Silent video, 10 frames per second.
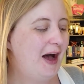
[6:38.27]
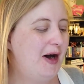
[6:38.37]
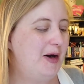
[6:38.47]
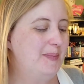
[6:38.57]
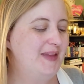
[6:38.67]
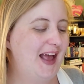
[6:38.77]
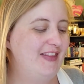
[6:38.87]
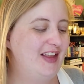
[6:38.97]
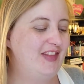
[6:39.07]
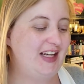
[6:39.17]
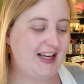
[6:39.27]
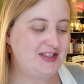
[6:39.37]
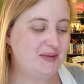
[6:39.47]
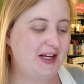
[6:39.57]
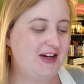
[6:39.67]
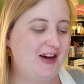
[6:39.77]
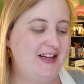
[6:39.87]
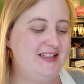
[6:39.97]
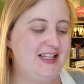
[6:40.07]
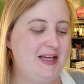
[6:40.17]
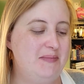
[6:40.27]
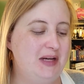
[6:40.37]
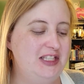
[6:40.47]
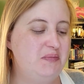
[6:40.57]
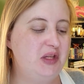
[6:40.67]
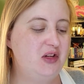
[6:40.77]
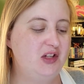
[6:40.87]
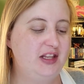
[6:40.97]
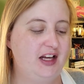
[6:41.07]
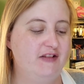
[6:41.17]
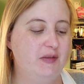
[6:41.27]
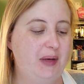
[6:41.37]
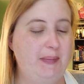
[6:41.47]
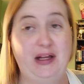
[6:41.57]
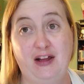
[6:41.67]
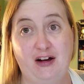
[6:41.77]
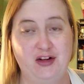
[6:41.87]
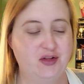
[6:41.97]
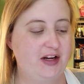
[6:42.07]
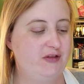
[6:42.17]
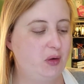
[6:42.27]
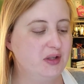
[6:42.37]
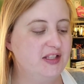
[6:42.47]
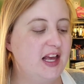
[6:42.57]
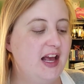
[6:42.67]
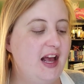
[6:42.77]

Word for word: Um, and then the next one I got is It Must Be Your Love by Bella Andre, of course.